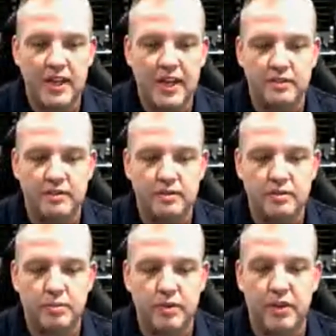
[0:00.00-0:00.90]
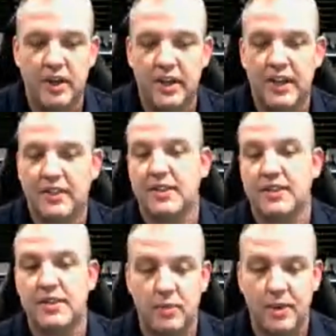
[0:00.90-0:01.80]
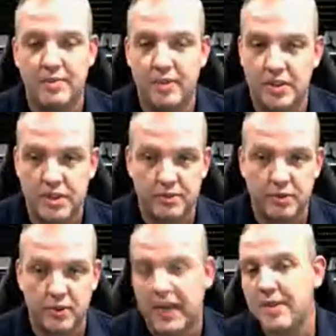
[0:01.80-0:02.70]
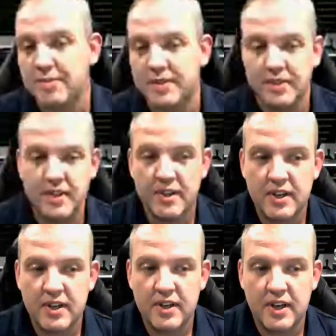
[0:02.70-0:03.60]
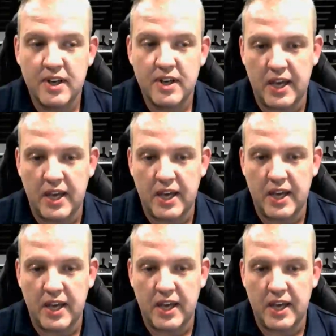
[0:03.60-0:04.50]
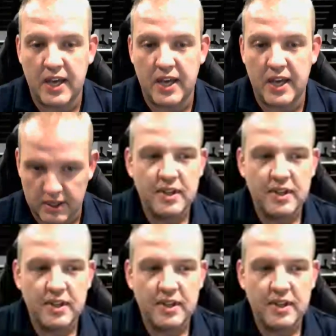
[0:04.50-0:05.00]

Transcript: at providing access to the web version of all the apps and Teams,